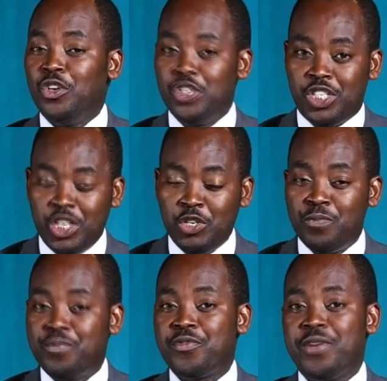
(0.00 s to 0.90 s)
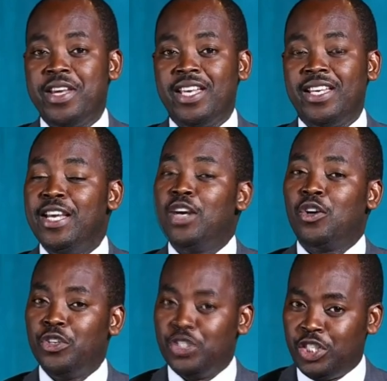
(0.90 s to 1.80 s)
Continue praying.
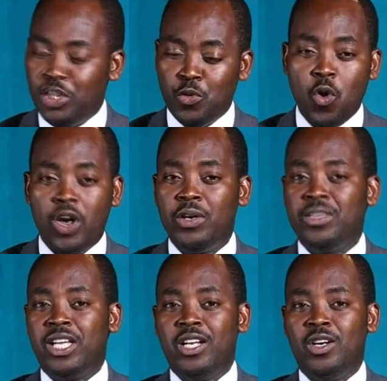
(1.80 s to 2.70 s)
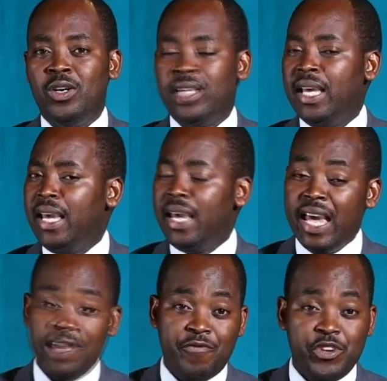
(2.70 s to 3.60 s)
Continue walking with the Lord
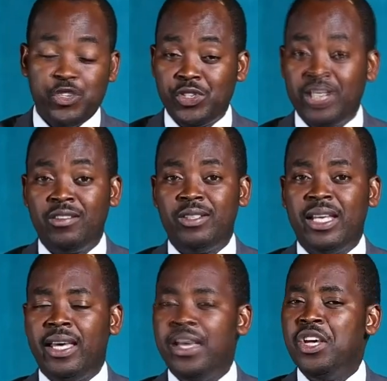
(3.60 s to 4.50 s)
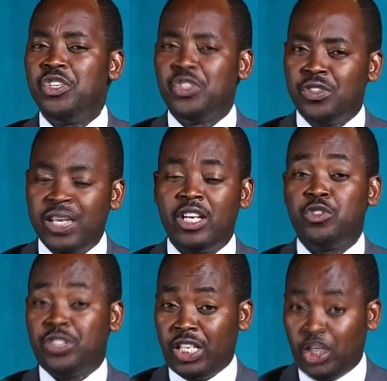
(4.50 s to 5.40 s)
every single day.
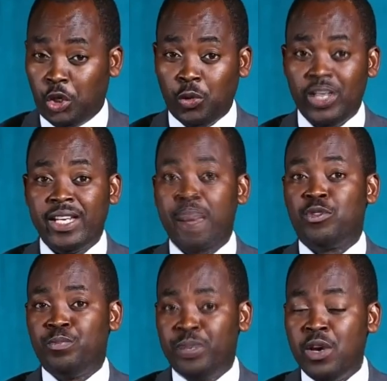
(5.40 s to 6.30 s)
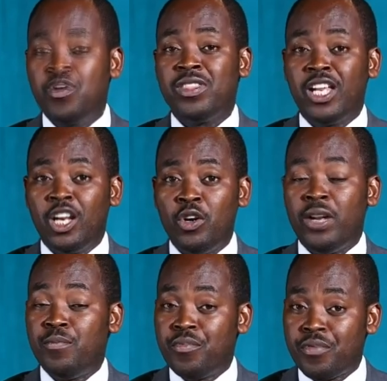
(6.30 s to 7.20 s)
Seek to secure time to be with the
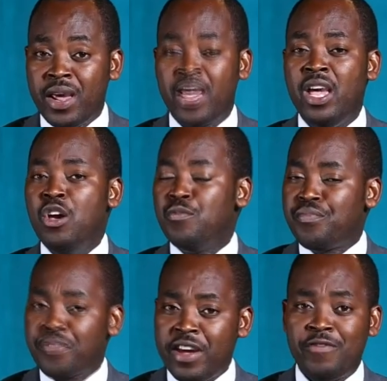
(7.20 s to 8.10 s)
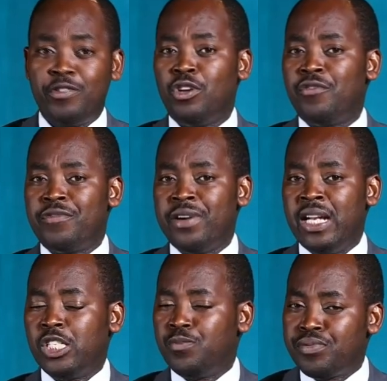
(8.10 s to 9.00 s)
Lord and pray. Pray for your
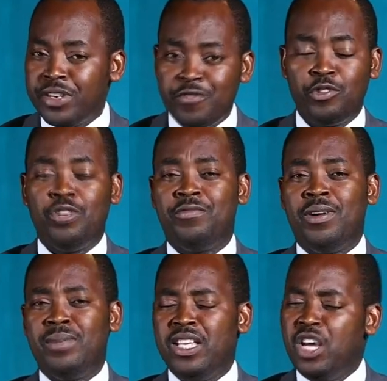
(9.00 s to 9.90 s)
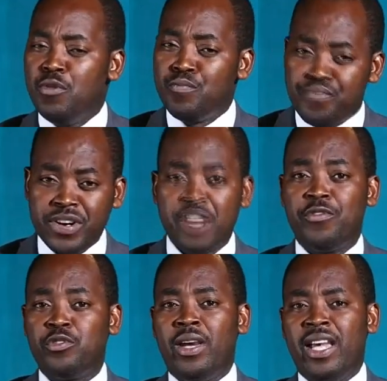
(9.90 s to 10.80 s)
friends. Pray for your family. Pray
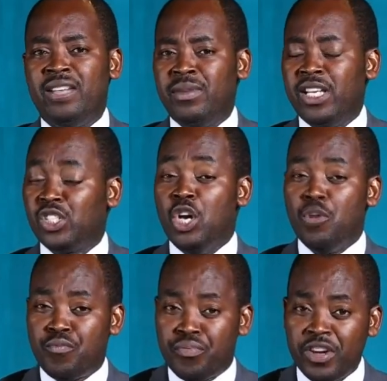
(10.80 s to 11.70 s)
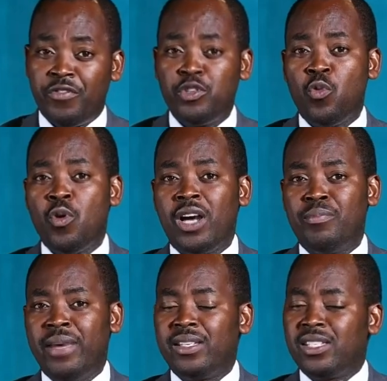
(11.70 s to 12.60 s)
for your enemies. Pray for your
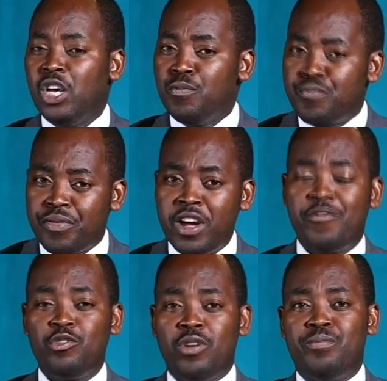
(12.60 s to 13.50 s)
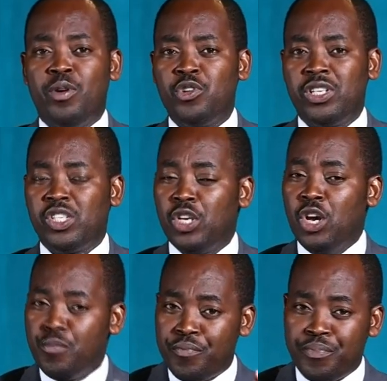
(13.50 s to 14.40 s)
workmates. Pray for your bosses.
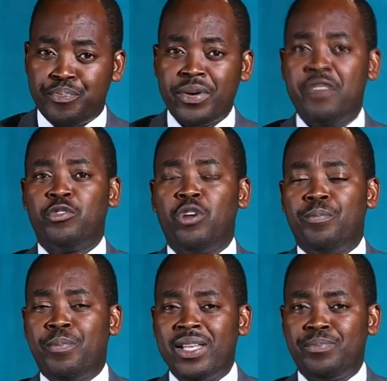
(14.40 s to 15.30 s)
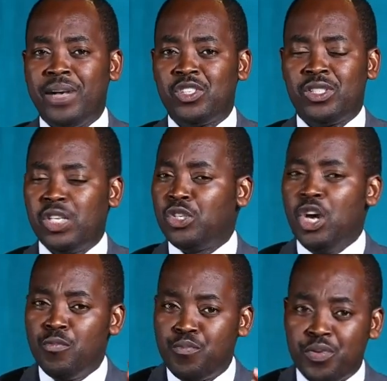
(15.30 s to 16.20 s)
Pray for your pastors.
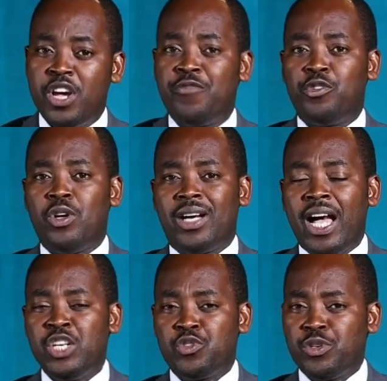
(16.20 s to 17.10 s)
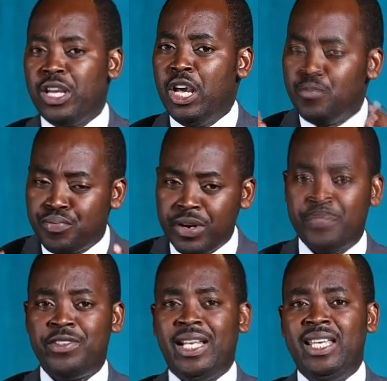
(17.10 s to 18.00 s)
Pray for your country.
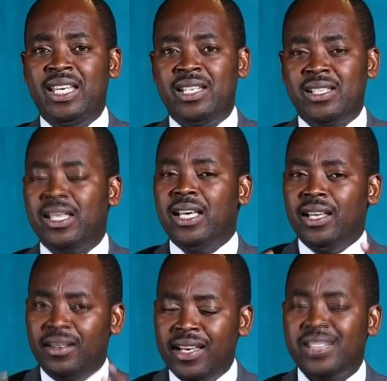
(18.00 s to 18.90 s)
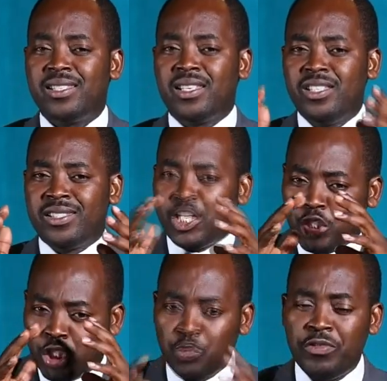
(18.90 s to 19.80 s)
Pray for the leaders. Let's
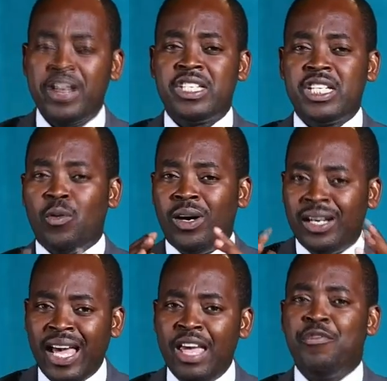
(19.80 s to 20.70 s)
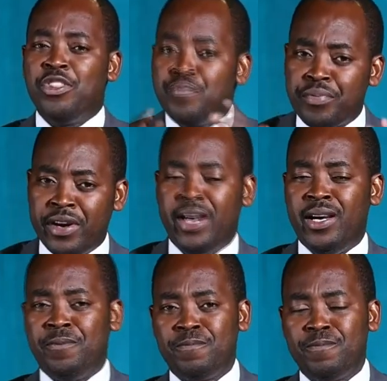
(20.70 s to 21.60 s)
saturate our life with
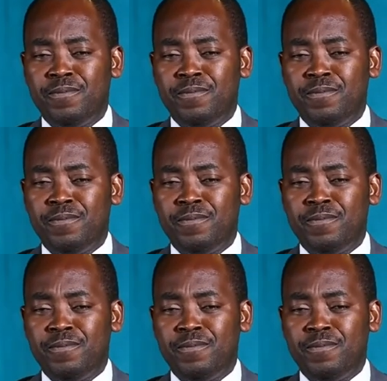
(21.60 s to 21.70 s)
prayer.